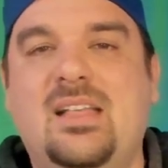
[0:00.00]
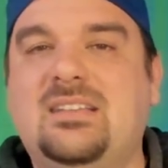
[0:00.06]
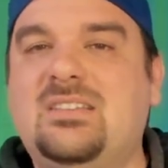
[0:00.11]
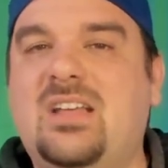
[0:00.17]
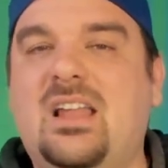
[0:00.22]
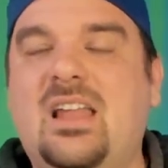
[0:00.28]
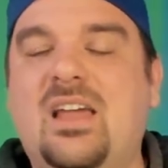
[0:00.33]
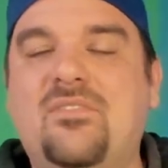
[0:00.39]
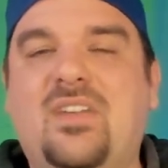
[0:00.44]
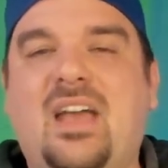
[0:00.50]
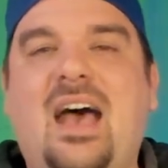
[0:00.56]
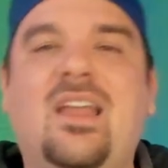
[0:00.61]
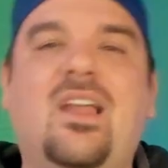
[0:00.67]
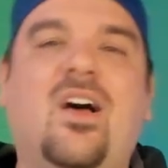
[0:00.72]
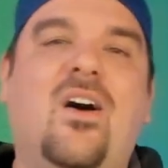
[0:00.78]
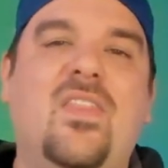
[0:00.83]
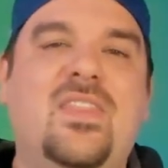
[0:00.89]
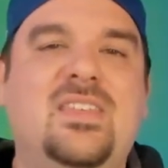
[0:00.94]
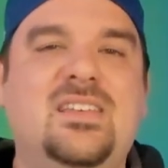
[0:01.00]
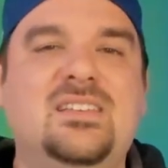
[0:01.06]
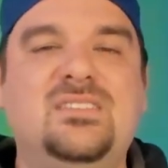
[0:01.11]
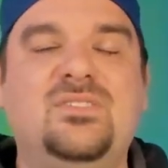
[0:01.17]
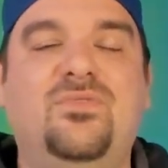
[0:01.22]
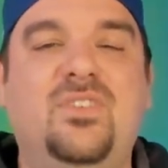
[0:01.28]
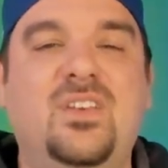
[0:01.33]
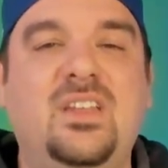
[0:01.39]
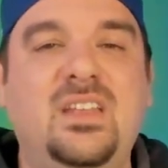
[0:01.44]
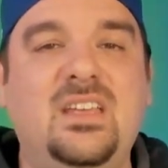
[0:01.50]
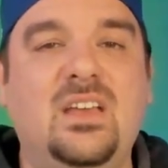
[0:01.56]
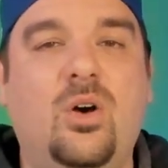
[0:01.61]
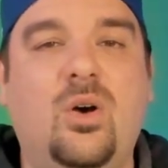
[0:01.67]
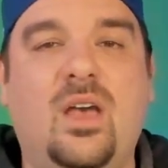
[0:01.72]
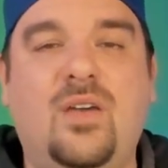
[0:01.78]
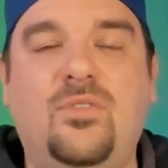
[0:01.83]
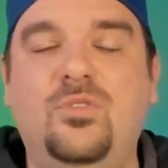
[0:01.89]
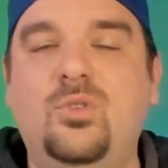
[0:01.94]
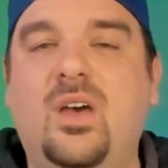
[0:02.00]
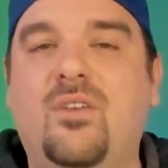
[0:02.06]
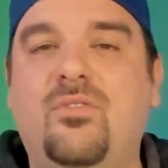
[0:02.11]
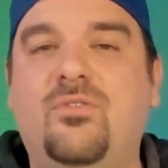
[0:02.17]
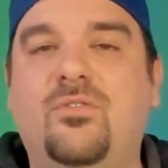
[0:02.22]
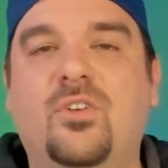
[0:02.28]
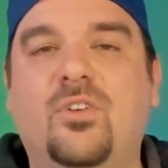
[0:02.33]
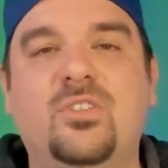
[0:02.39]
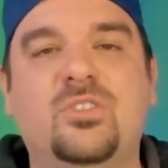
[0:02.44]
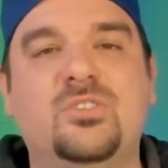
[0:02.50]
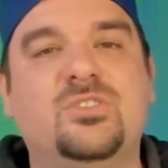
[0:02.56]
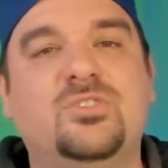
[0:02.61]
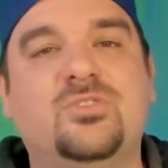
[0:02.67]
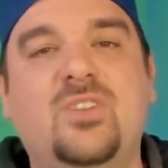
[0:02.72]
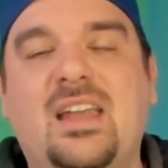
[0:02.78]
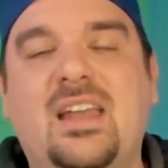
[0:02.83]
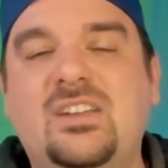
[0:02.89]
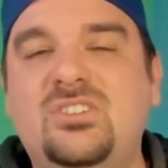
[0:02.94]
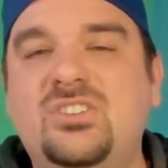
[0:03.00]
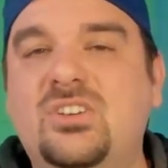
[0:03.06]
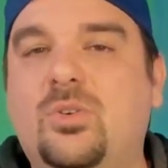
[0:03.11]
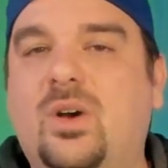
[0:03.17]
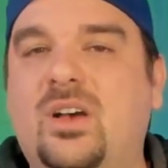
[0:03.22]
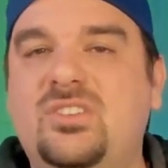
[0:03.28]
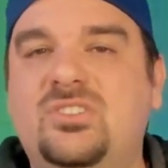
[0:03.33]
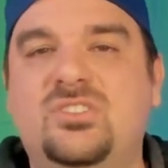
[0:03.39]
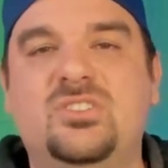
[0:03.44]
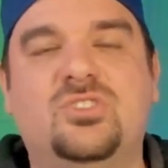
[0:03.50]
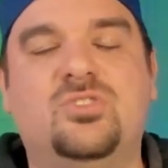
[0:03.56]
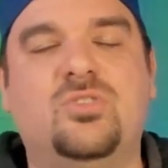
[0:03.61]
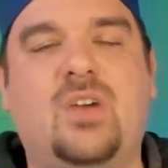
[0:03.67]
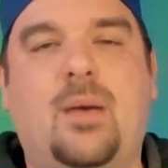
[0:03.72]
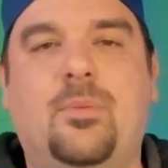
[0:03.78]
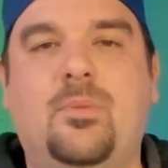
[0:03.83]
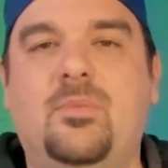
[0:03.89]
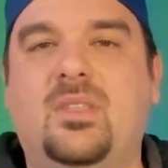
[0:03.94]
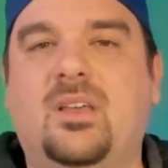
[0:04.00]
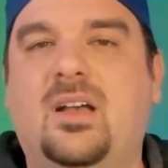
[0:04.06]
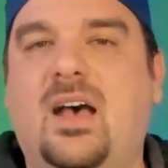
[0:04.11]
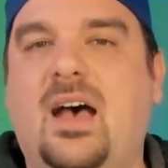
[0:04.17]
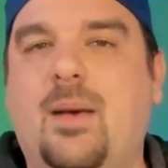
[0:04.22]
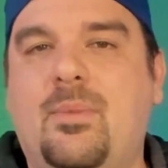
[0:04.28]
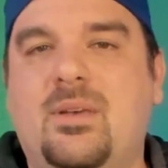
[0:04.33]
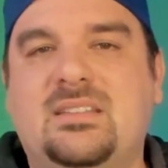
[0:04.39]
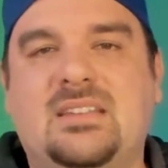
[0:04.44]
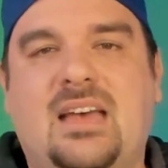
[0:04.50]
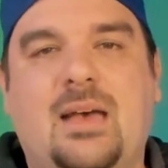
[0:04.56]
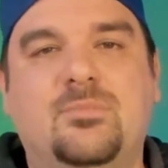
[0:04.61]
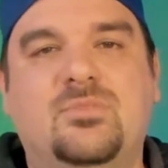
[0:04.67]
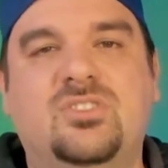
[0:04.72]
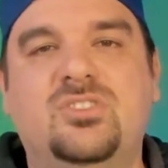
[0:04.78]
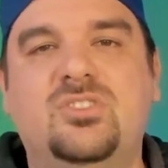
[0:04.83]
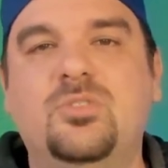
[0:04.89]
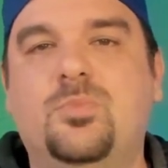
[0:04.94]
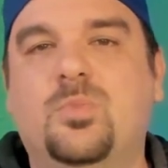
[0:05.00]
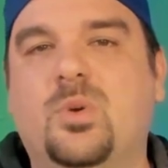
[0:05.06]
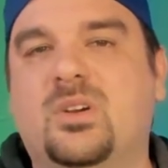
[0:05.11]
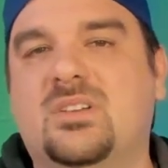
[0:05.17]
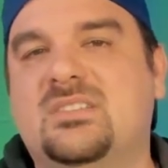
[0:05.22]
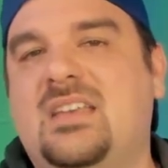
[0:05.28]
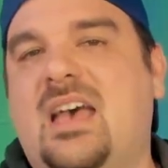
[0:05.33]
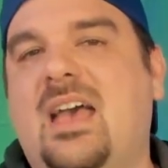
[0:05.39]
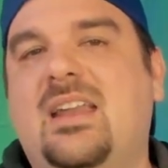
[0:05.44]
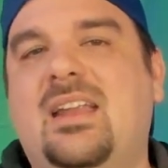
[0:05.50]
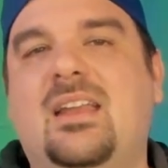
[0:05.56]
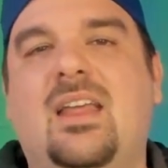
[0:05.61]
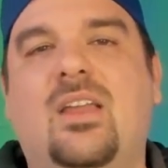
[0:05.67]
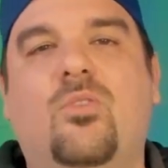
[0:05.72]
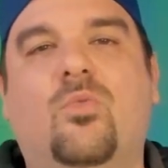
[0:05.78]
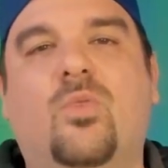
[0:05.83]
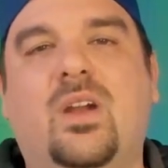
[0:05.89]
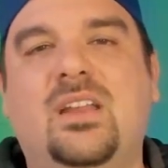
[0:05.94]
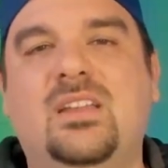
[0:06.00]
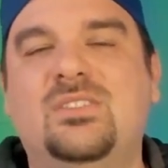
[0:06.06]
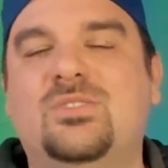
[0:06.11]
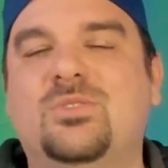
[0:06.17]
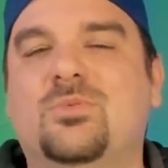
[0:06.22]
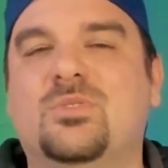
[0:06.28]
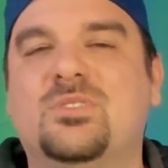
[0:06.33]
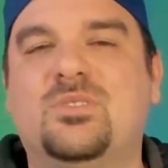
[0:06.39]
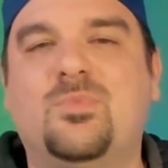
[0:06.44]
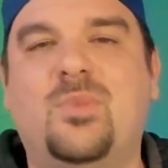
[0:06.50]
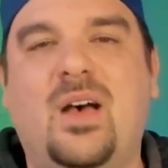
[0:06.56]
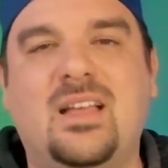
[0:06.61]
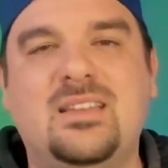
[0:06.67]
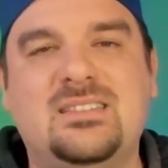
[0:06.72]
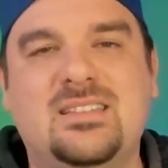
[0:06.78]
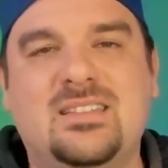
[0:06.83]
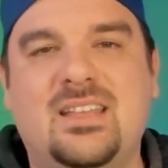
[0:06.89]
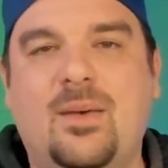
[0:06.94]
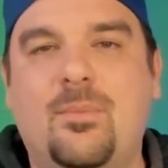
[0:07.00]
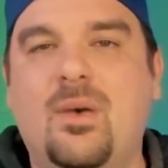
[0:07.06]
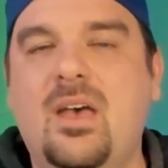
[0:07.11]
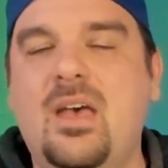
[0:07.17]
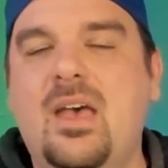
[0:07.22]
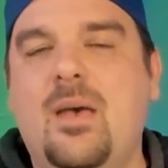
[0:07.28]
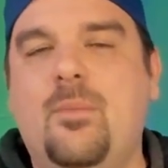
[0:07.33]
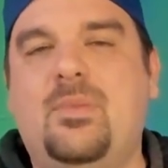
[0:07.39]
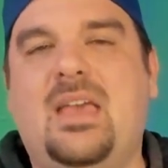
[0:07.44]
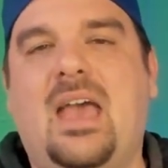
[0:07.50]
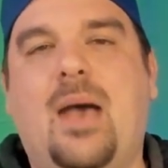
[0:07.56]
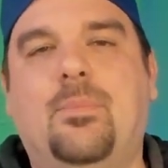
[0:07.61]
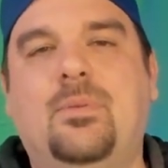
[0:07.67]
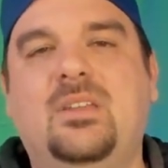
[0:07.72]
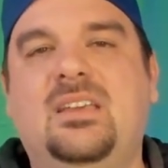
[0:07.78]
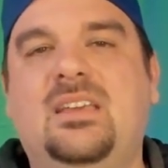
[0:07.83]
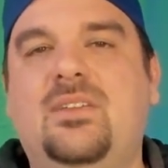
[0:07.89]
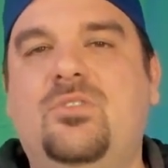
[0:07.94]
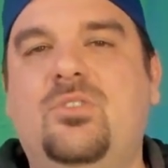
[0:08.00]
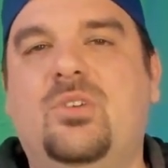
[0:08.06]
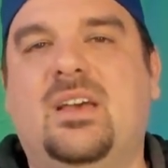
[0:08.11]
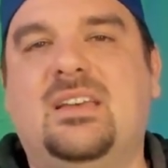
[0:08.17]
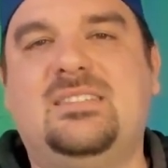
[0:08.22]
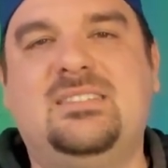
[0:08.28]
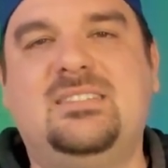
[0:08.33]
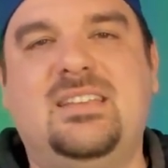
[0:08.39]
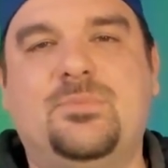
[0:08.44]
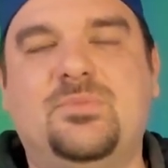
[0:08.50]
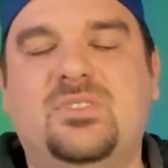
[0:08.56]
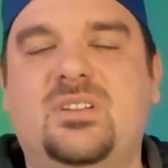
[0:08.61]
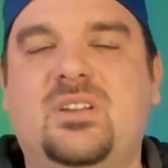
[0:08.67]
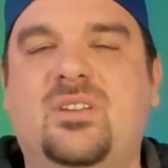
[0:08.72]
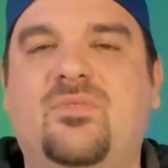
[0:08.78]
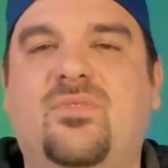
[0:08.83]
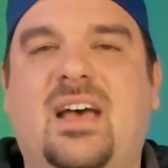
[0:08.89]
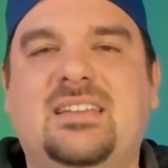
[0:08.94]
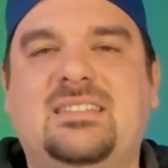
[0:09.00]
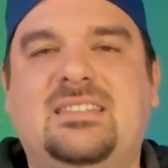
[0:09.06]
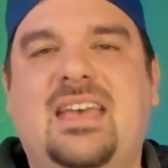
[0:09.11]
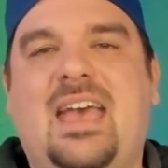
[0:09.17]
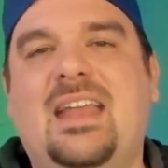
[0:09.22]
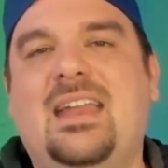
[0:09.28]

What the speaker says: That's all I've got on this video. If you have further strategy questions, drop them in the comments. I'm super excited and ready to respond to them. Be happy to give you guys tips and advice